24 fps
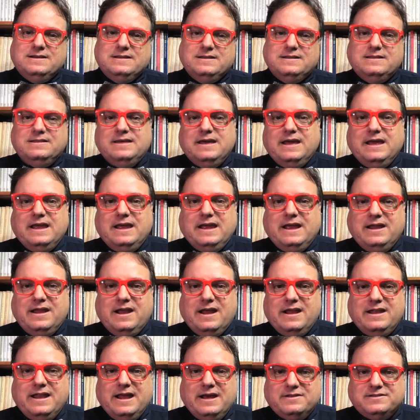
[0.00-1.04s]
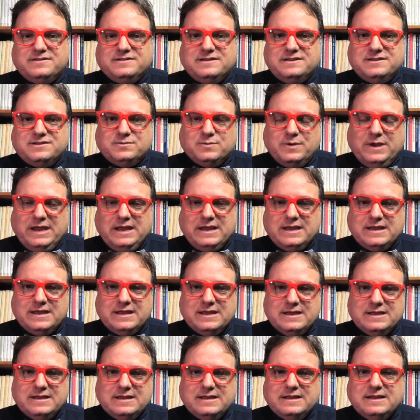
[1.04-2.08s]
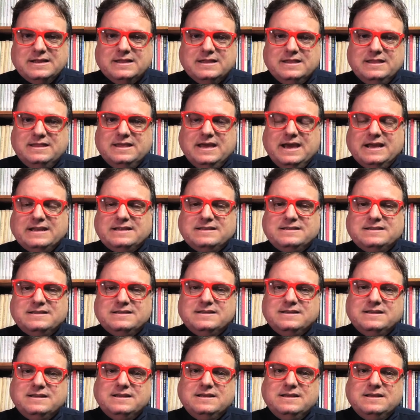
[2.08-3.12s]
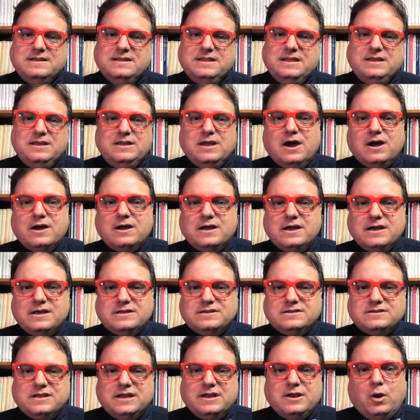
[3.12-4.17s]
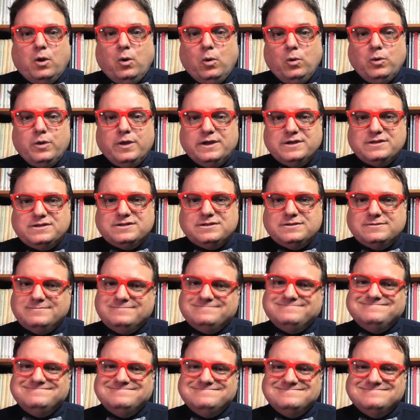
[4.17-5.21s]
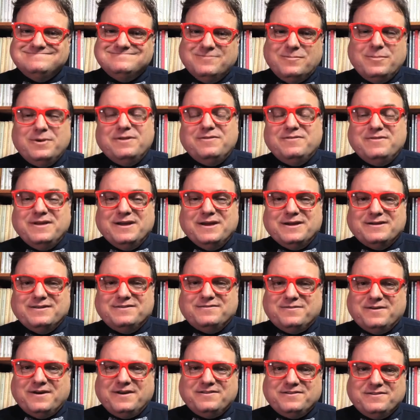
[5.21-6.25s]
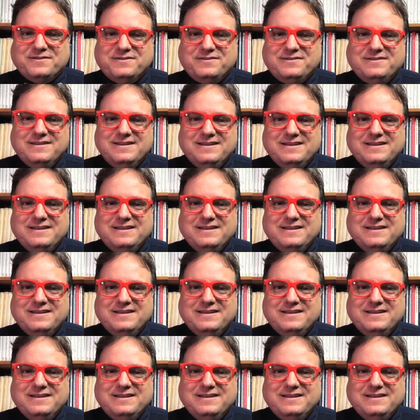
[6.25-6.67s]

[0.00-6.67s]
They announced this week that the youngest and oldest, one of the youngest bones